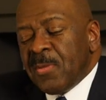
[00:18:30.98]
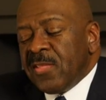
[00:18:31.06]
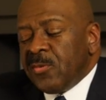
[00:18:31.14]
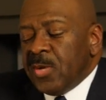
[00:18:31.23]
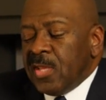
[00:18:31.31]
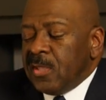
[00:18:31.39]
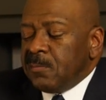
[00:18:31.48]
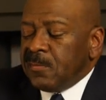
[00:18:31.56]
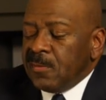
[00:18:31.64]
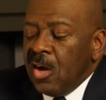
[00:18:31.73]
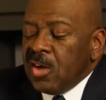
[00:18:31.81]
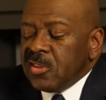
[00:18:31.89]
By the way,
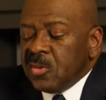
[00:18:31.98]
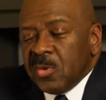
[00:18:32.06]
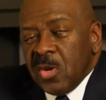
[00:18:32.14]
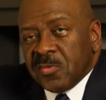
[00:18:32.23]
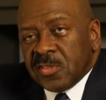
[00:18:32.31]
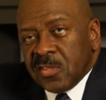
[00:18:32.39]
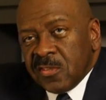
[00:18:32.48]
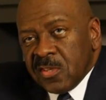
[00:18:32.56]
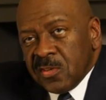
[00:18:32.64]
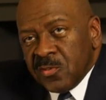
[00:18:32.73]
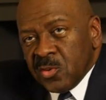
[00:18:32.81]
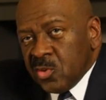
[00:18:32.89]
on your way over to the
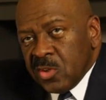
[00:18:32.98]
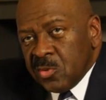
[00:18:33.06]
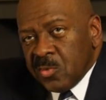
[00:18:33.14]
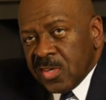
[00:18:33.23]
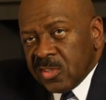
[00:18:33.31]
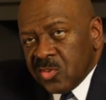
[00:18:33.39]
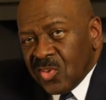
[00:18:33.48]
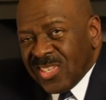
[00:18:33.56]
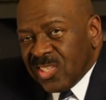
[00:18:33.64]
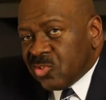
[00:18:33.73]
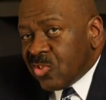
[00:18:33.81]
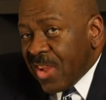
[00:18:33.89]
interview, you didn't run into
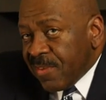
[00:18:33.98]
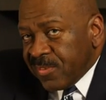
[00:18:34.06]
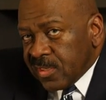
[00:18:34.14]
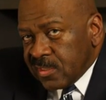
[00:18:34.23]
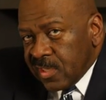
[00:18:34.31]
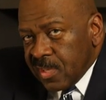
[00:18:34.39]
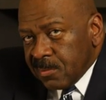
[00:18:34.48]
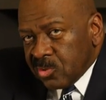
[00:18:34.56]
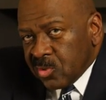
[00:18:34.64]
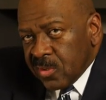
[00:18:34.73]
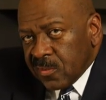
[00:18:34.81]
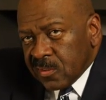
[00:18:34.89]
any traffic
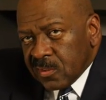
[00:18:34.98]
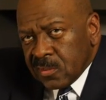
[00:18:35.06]
jams or anything,